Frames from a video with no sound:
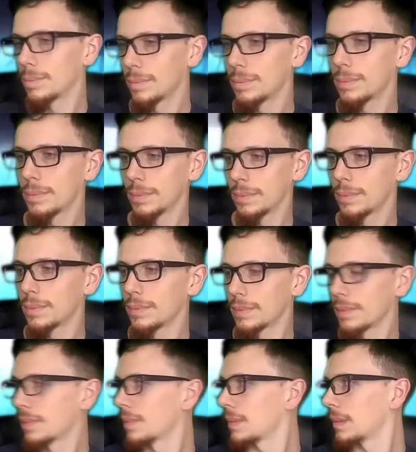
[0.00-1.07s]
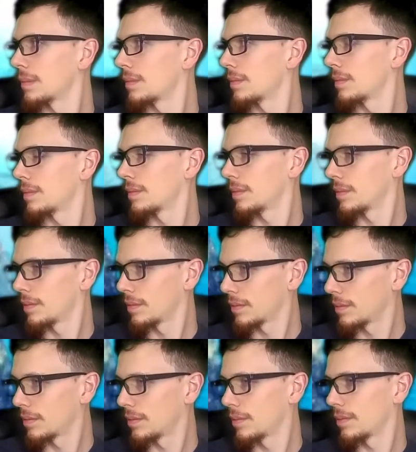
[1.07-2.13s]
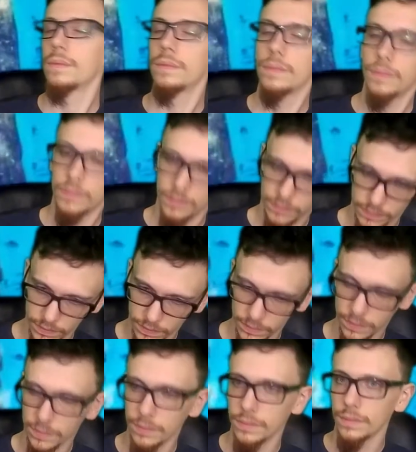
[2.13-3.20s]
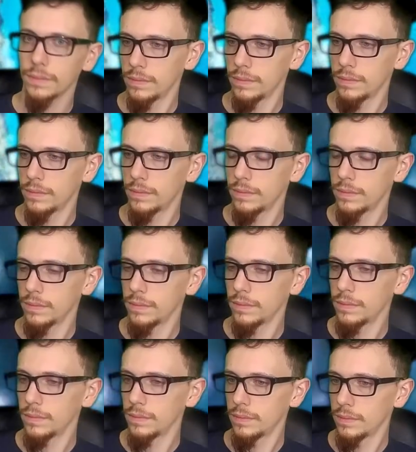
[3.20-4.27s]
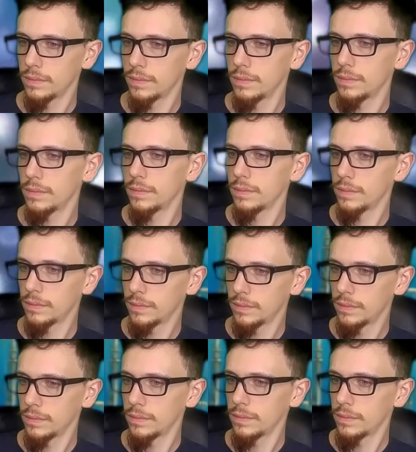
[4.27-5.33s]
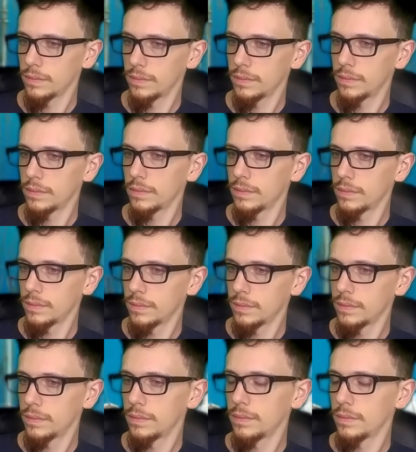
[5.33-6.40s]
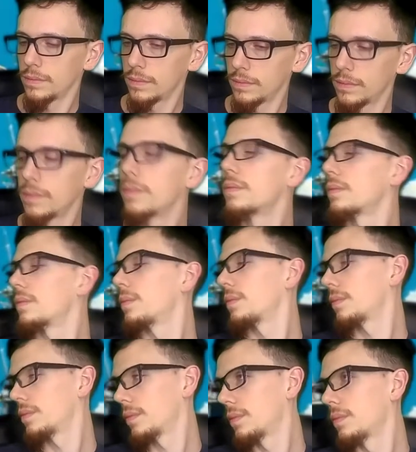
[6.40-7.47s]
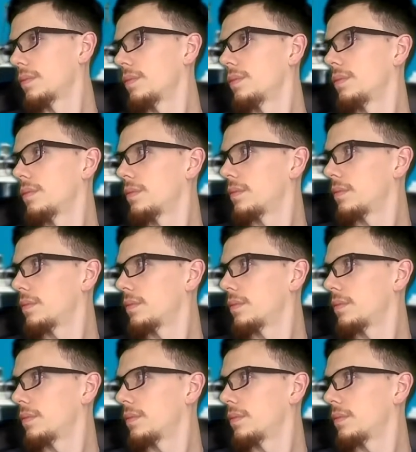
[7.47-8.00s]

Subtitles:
(silent)